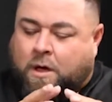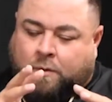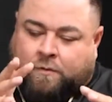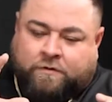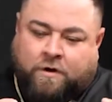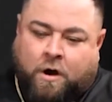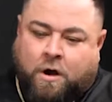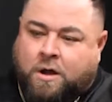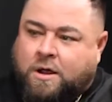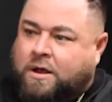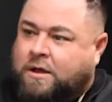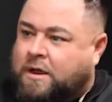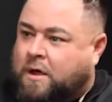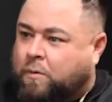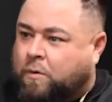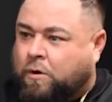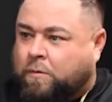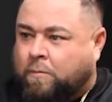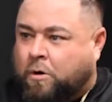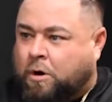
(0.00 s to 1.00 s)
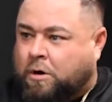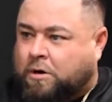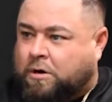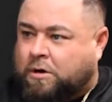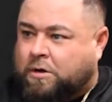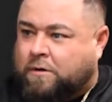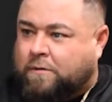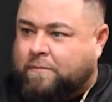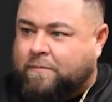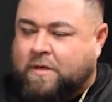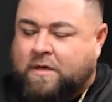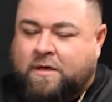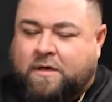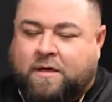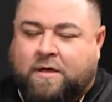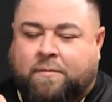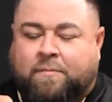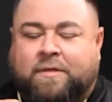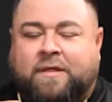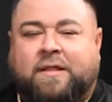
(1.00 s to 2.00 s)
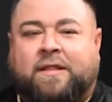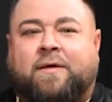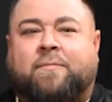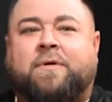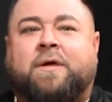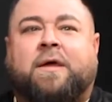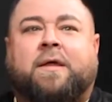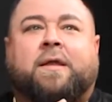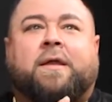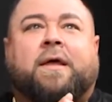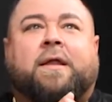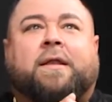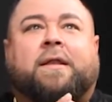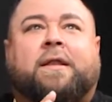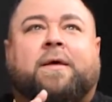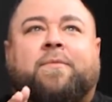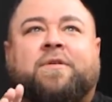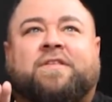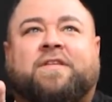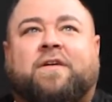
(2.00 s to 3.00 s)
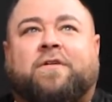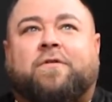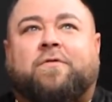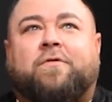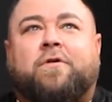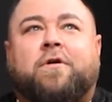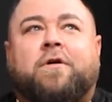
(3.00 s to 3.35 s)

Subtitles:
I was already in network marketing, and let me tell you.